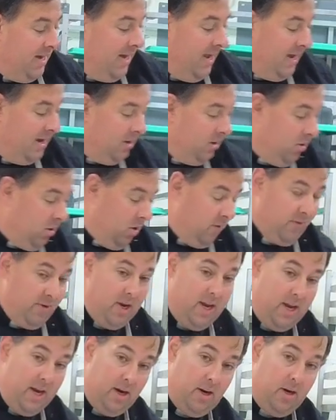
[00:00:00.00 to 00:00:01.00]
Now,
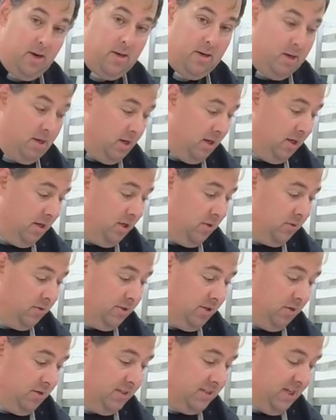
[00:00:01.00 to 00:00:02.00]
over here, you'll
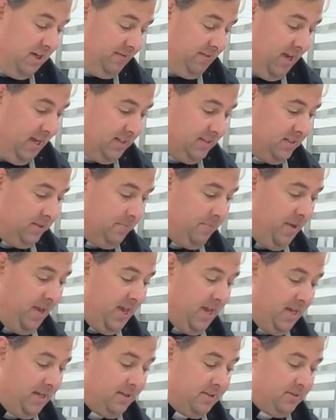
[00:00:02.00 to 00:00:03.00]
notice I've got some
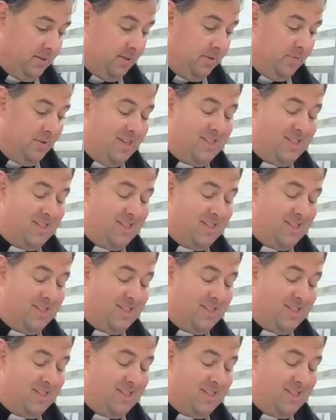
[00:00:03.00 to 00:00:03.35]
pans.